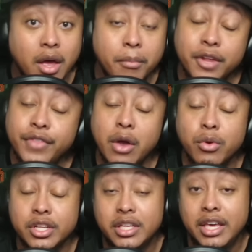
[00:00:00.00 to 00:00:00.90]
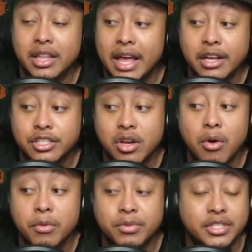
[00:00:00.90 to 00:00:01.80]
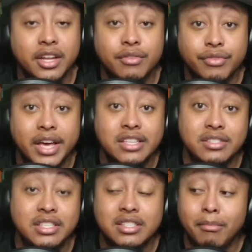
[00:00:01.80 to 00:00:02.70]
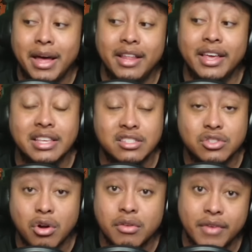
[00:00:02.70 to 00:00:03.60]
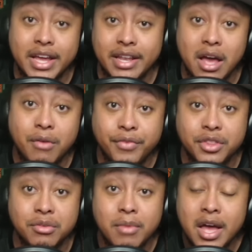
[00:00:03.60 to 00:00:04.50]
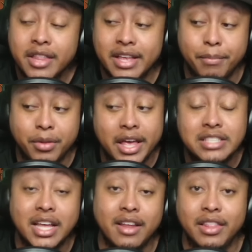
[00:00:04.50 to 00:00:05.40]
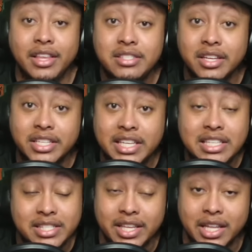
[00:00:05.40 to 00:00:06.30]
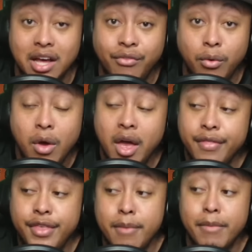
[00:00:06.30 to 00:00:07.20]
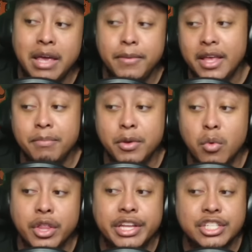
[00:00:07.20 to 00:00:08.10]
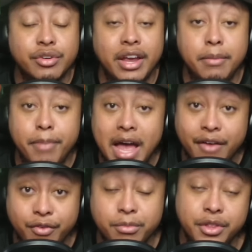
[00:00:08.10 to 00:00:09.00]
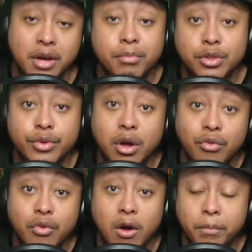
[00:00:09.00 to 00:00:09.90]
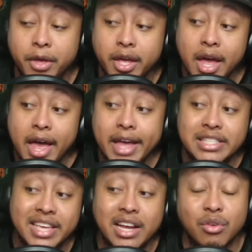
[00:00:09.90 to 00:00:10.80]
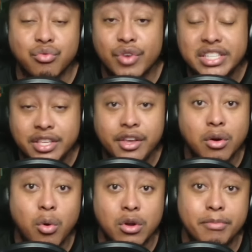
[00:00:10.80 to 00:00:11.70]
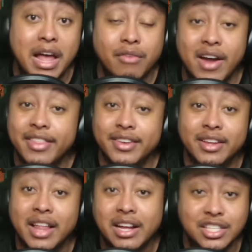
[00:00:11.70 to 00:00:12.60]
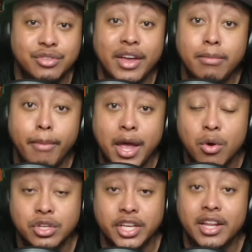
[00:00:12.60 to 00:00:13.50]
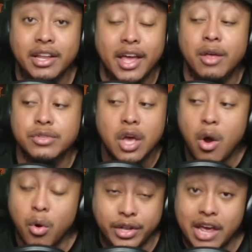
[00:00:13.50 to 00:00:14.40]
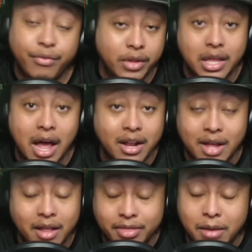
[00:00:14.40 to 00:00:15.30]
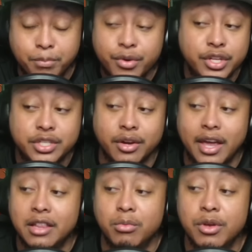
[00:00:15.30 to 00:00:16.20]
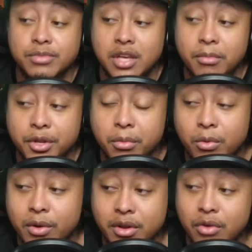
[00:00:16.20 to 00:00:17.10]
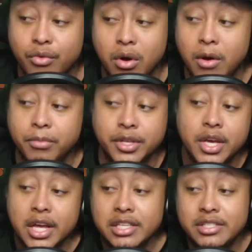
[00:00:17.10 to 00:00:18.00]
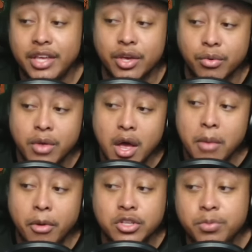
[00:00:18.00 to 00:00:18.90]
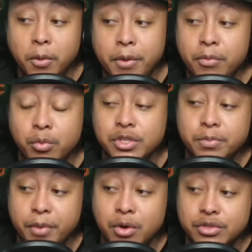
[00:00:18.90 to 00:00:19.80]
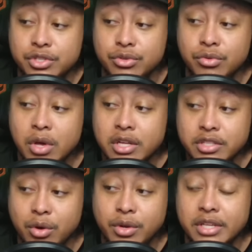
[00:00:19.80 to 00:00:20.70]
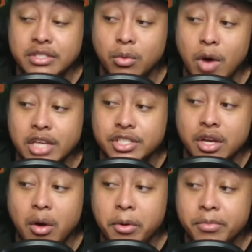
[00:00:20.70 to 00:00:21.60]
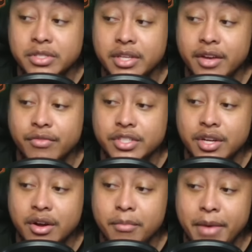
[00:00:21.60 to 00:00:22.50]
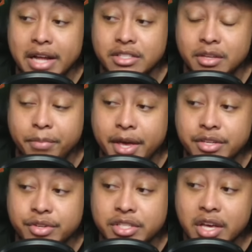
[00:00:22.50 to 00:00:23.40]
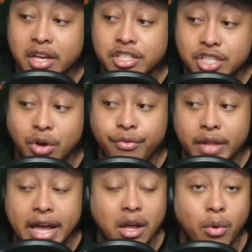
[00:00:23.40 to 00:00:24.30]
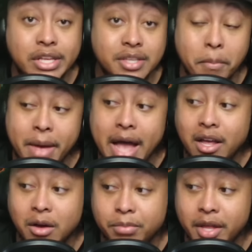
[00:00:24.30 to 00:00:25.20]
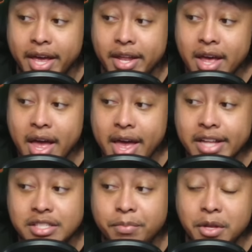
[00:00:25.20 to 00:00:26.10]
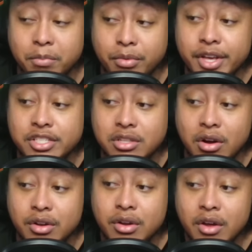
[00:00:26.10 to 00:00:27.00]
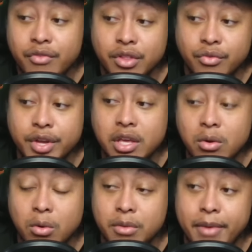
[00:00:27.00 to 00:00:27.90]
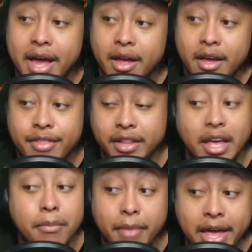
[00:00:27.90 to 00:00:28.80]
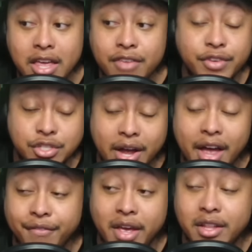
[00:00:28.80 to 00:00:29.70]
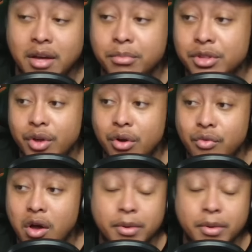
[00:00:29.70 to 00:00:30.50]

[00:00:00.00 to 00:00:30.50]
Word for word: But if they were to get like a Jacoby Brissett in free agency, somebody they can start right now for them that plays at at least a decent level, then maybe they'd be willing to trade back from the number three overall pick and take a riskier quarterback rather than like a Drake Maye or Jayden Daniels or definitely I, I, I'm pretty sure Caleb Williams coming number one overall. But still, multiple people we spoke spoke to told us to watch Jacoby Brissett return back to the Patriots, Joe Flacco as a backup plan, and to be the bridge starter for the rookie quarterback that they may even draft at number overall.